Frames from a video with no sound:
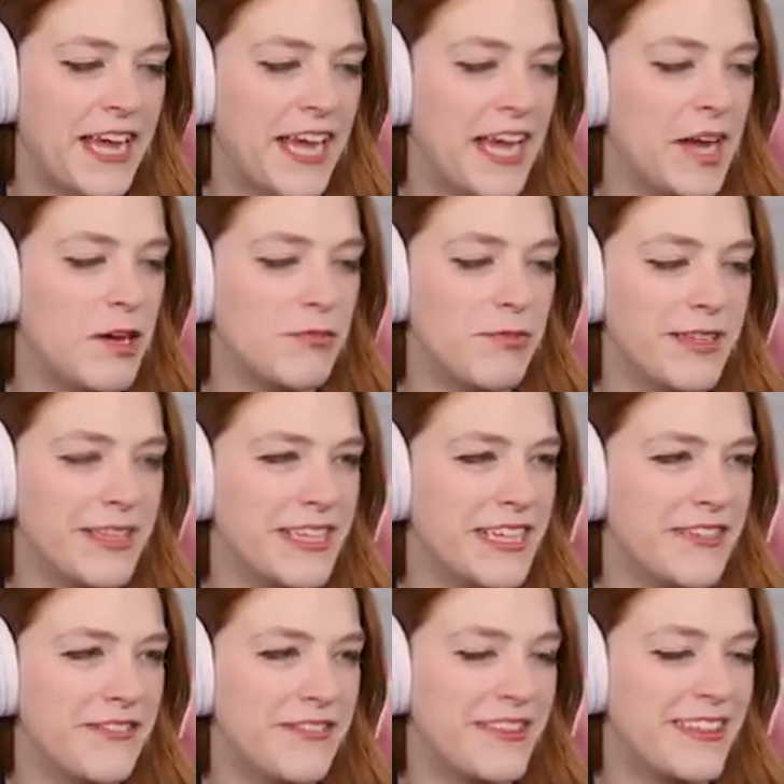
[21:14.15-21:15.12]
can't
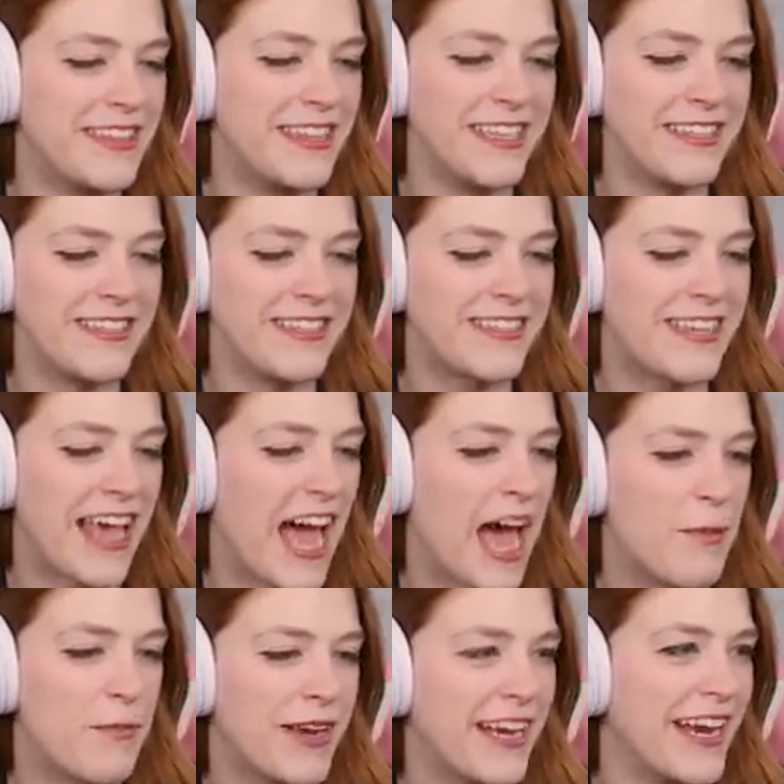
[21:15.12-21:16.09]
believe this is
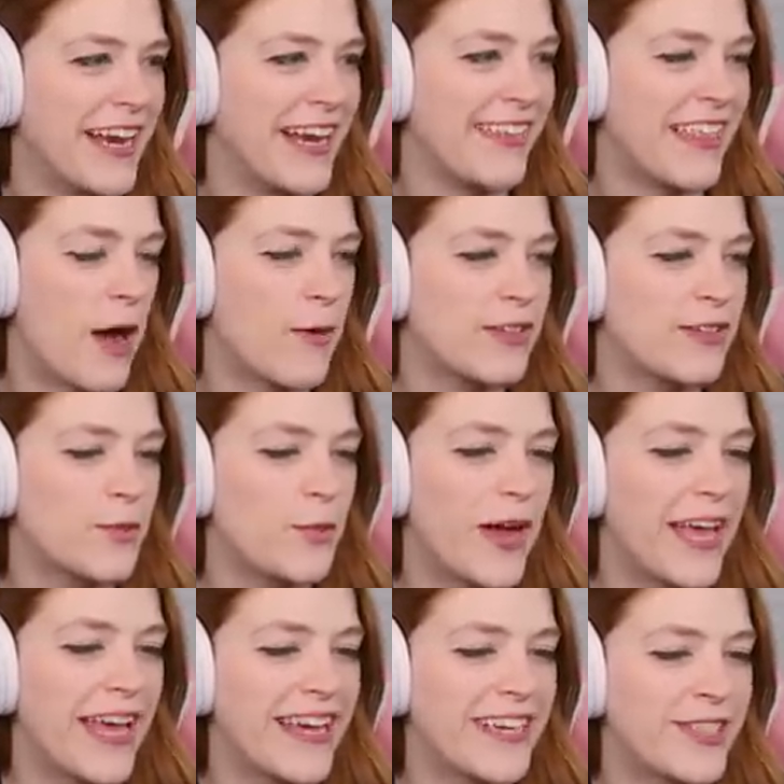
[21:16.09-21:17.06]
happening. That was
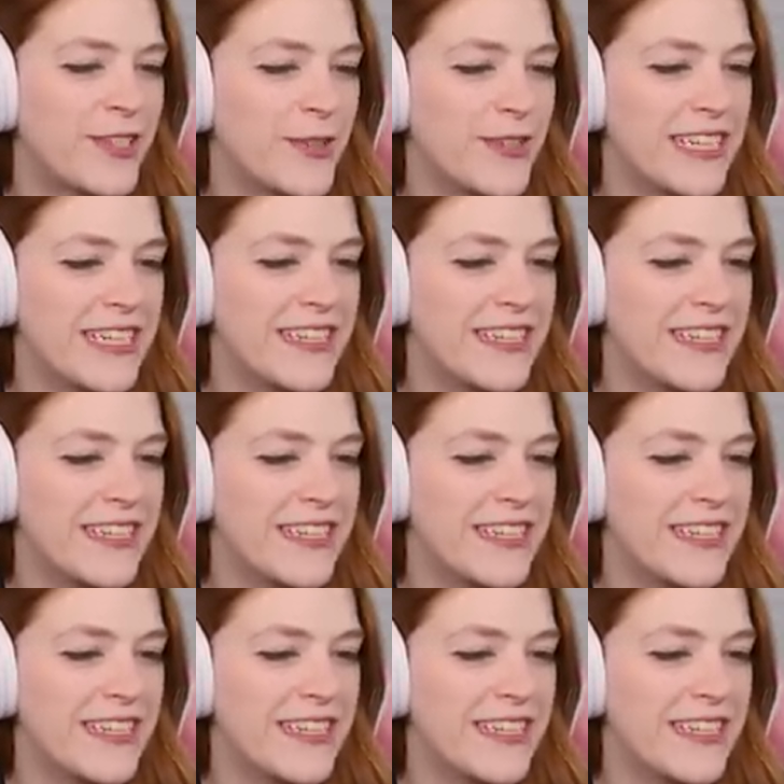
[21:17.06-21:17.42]
way too